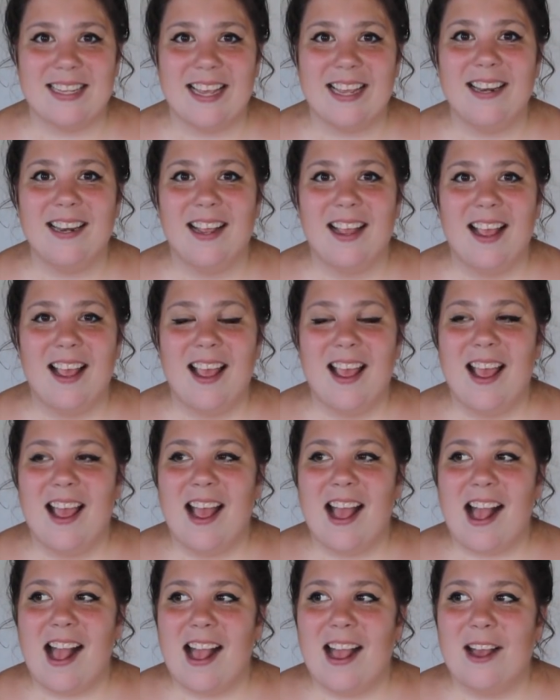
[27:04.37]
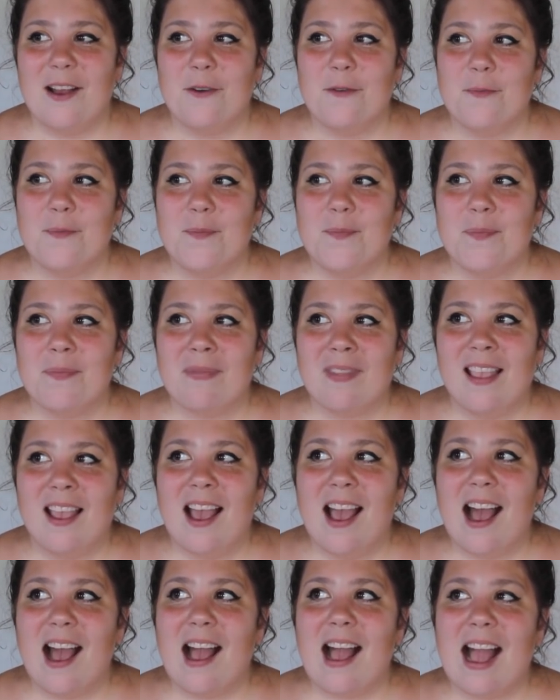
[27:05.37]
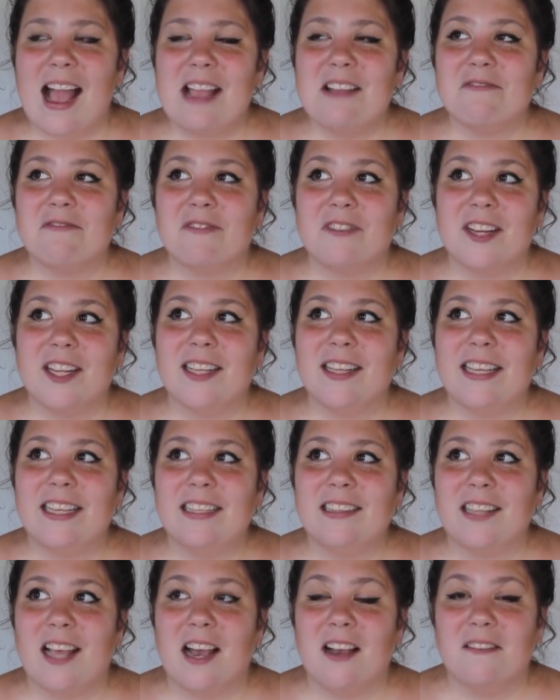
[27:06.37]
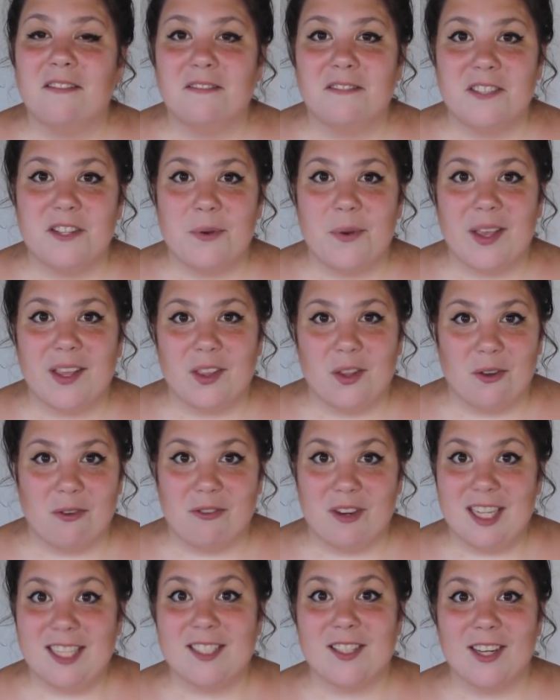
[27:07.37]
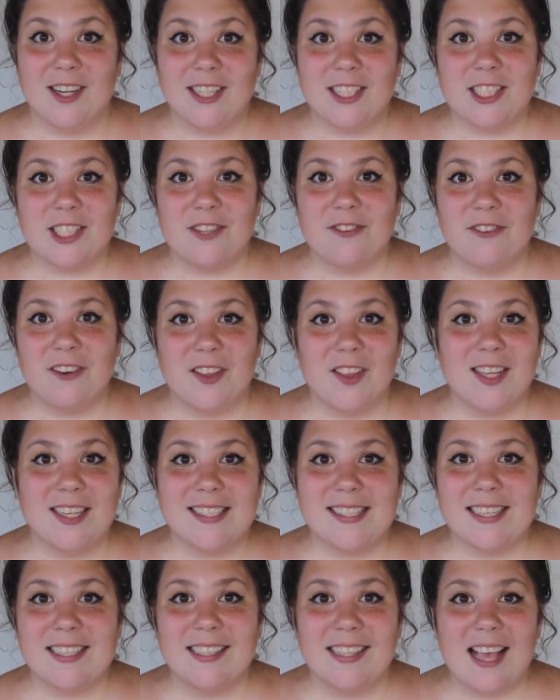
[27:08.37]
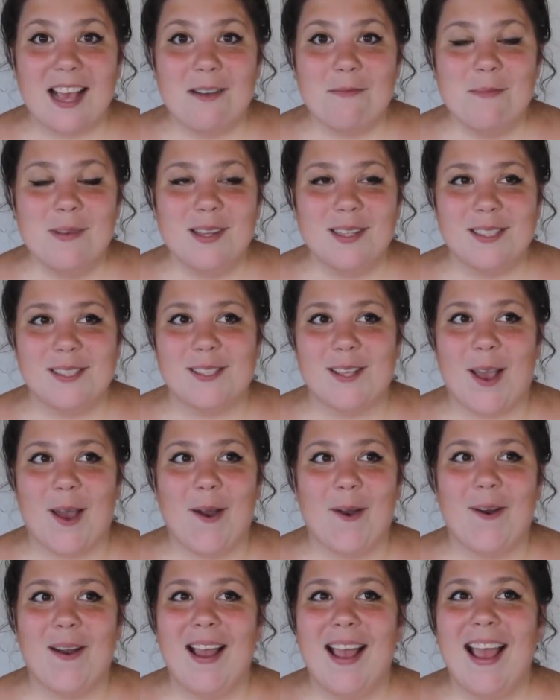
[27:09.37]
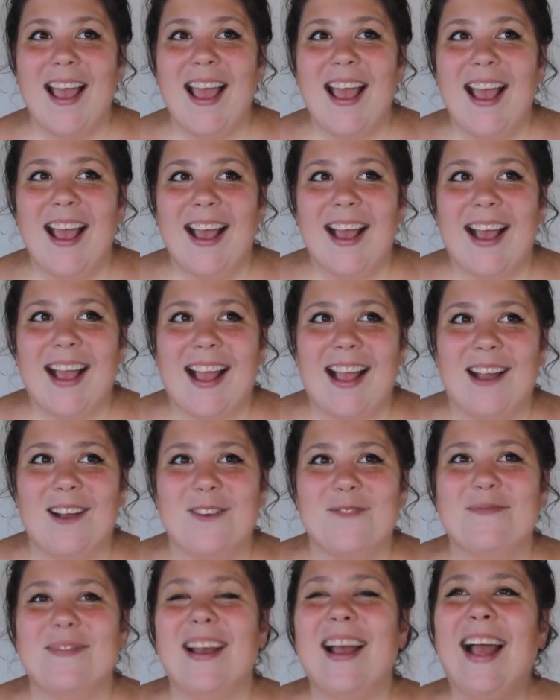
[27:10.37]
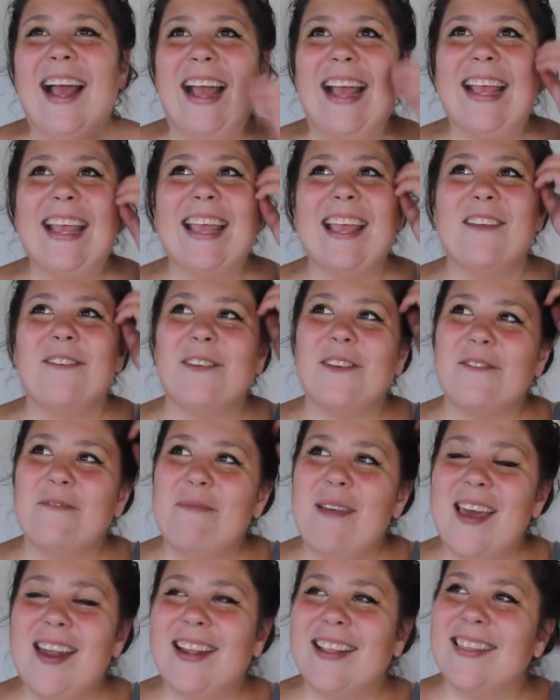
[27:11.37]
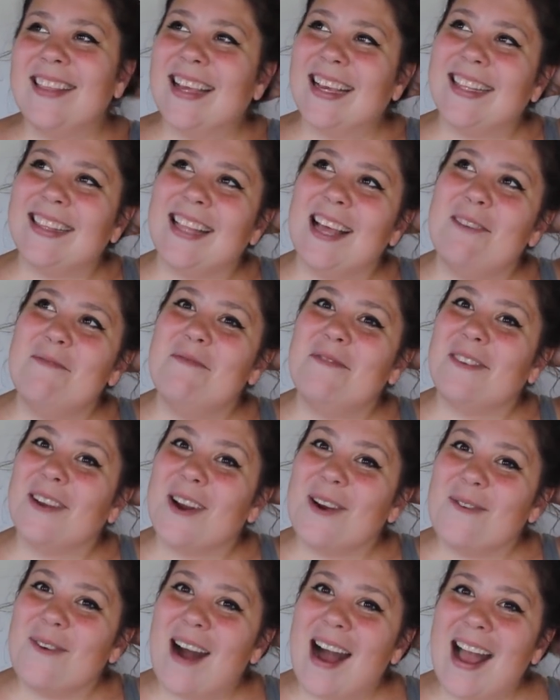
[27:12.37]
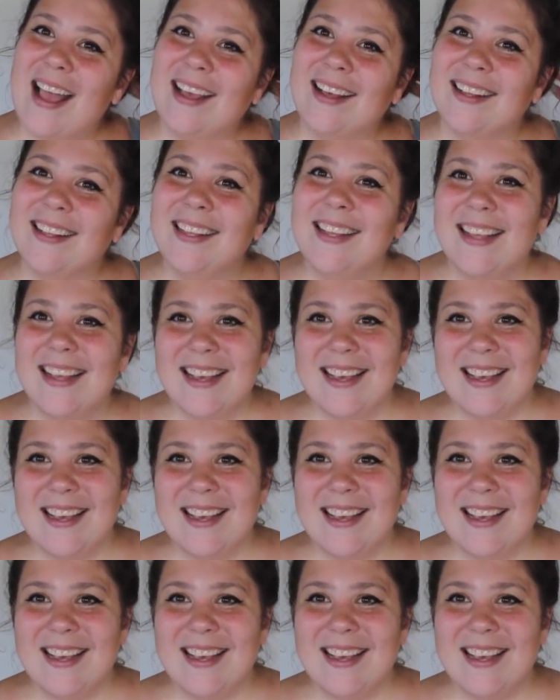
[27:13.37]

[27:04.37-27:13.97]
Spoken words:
it. I really love doing the research for this club, so if you've been in the club for a while,